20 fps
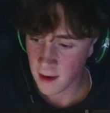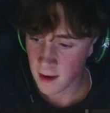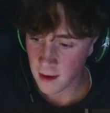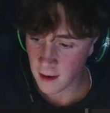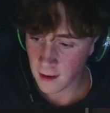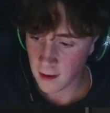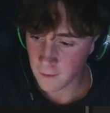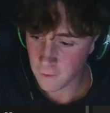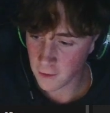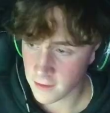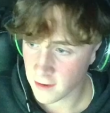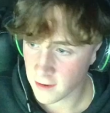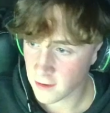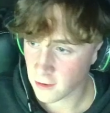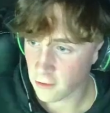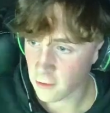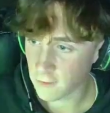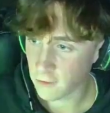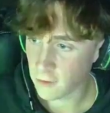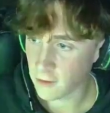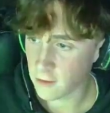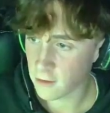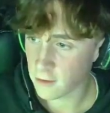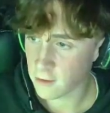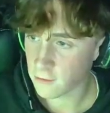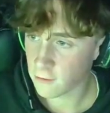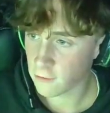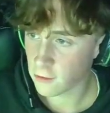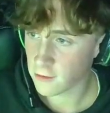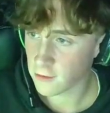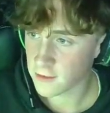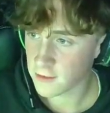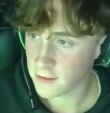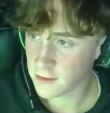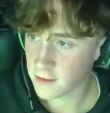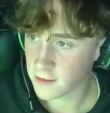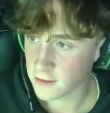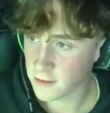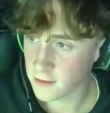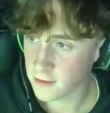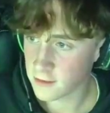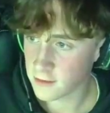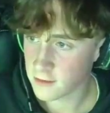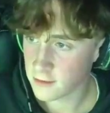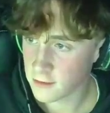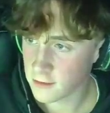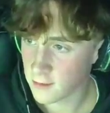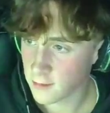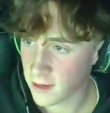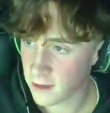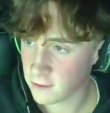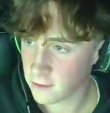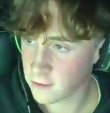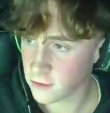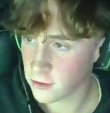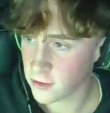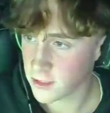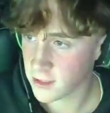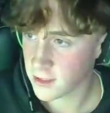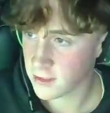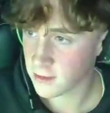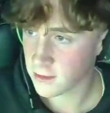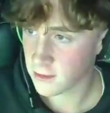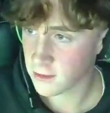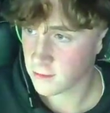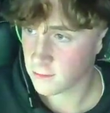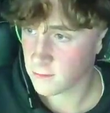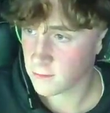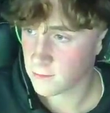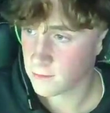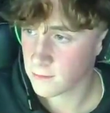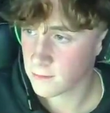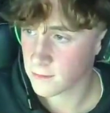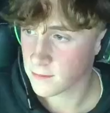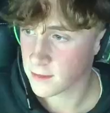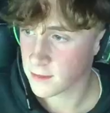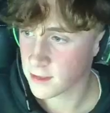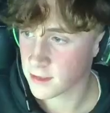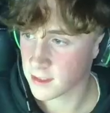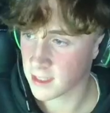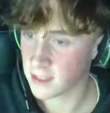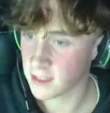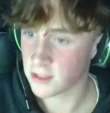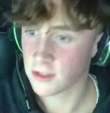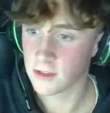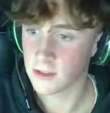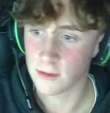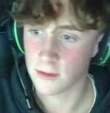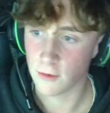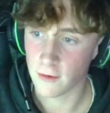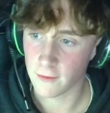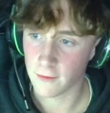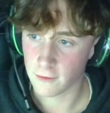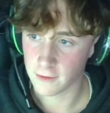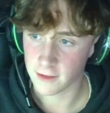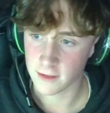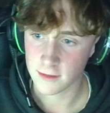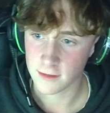if I it over here, I'd run into the boundary, and like the station's not over